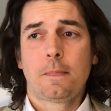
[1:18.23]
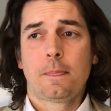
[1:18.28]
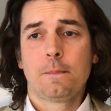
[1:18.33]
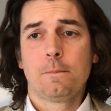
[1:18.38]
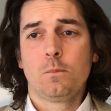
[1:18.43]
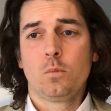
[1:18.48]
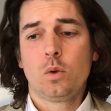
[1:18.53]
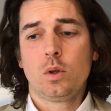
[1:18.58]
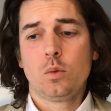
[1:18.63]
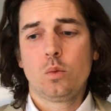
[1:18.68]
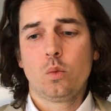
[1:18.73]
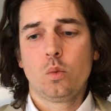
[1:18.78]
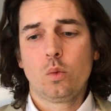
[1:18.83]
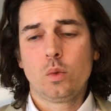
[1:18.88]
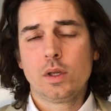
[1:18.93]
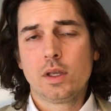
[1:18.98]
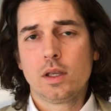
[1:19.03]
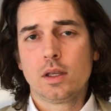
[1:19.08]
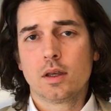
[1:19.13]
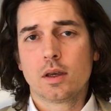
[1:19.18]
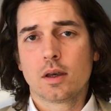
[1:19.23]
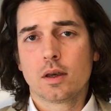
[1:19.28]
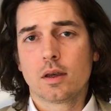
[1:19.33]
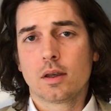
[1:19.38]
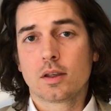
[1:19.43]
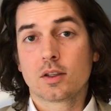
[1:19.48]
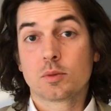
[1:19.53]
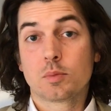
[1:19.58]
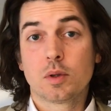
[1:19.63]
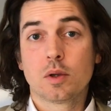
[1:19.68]
when we
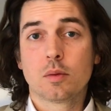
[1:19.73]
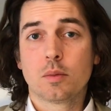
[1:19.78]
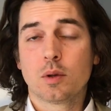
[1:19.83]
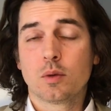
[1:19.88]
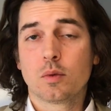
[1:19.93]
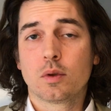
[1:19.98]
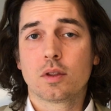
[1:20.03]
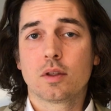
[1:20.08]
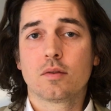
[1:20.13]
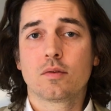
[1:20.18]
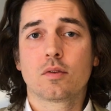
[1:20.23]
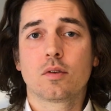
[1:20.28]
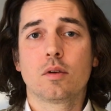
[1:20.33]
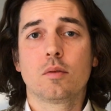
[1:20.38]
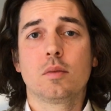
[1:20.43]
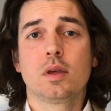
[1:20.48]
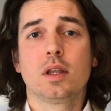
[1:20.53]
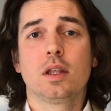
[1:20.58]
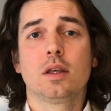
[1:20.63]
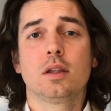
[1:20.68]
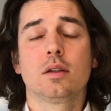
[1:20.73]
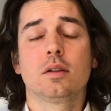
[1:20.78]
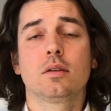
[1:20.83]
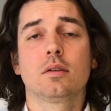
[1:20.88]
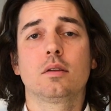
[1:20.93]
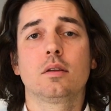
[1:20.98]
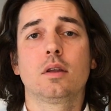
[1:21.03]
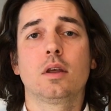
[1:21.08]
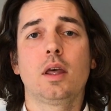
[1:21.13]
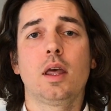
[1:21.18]
experiment with it for a minute,
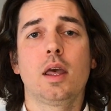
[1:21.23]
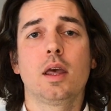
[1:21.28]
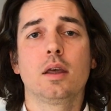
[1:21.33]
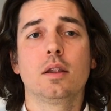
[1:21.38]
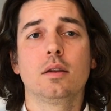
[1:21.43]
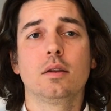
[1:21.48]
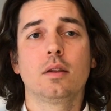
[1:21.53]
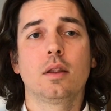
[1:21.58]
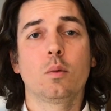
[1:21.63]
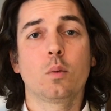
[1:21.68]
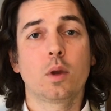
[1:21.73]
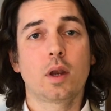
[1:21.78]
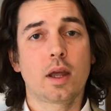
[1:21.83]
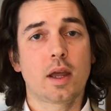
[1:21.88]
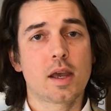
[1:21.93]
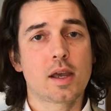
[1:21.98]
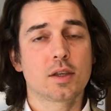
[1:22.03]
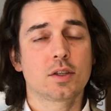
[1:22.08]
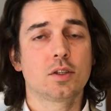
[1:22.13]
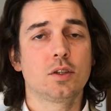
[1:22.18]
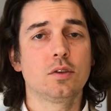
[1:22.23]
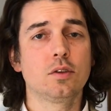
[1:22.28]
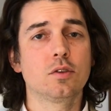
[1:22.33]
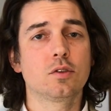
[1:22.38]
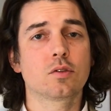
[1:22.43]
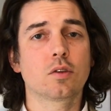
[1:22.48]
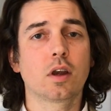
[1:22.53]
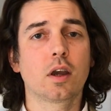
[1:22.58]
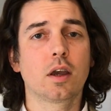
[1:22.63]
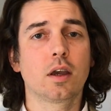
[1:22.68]
and when I ask you to
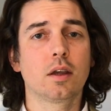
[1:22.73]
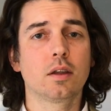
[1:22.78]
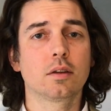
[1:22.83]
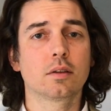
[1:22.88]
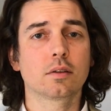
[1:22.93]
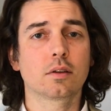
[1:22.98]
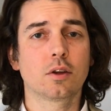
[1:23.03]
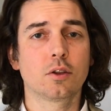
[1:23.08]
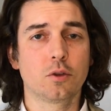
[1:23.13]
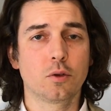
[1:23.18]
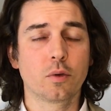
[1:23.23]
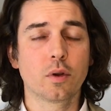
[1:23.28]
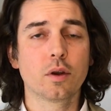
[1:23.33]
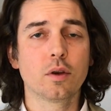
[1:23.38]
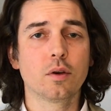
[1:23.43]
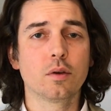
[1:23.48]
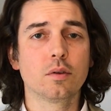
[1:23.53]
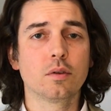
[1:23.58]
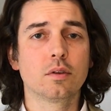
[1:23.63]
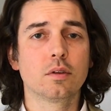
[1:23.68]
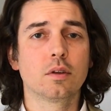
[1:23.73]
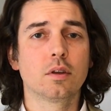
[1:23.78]
try it on your own,